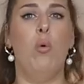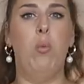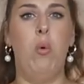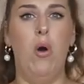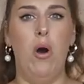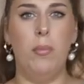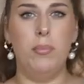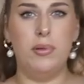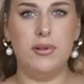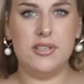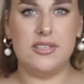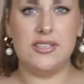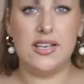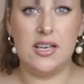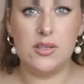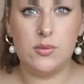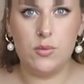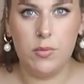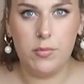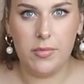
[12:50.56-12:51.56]
What plus
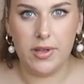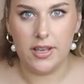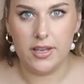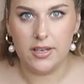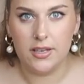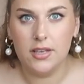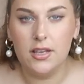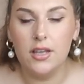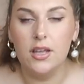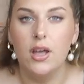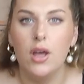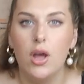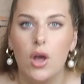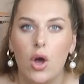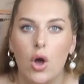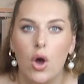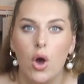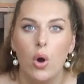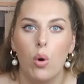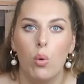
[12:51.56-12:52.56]
size woman
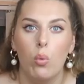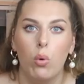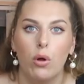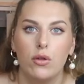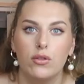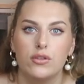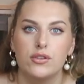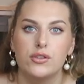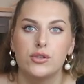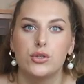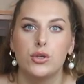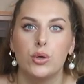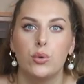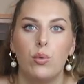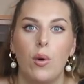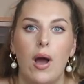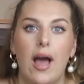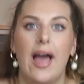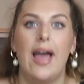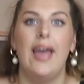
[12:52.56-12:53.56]
wants to
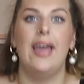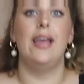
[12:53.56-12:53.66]
wear